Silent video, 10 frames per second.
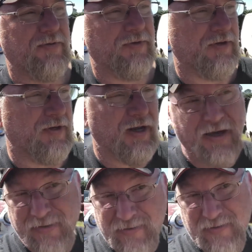When you
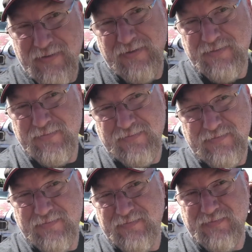got
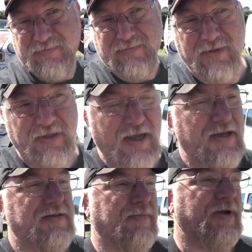a
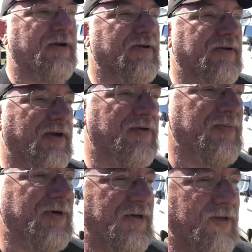case of beer and no
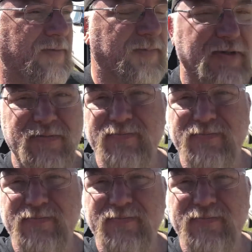money, I mean,